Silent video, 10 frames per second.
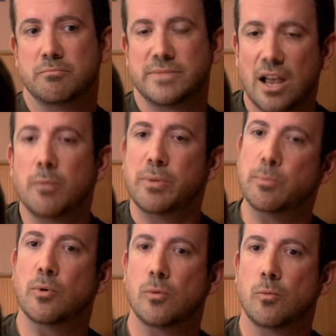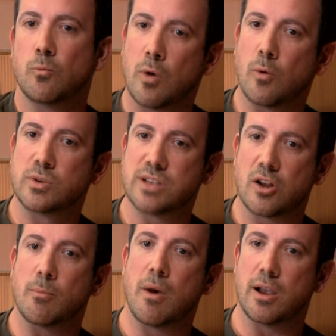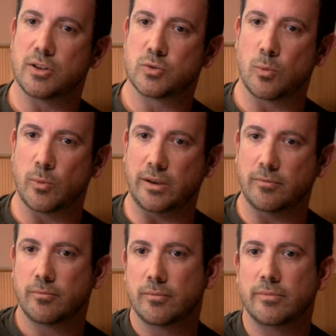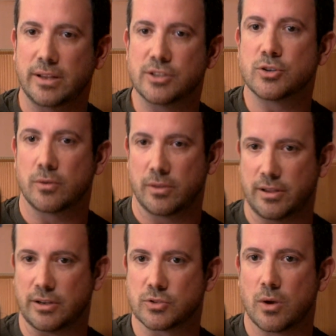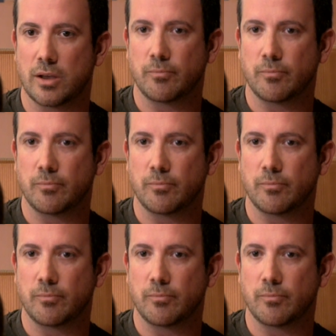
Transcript: tell people what was on our minds when we did certain things, right?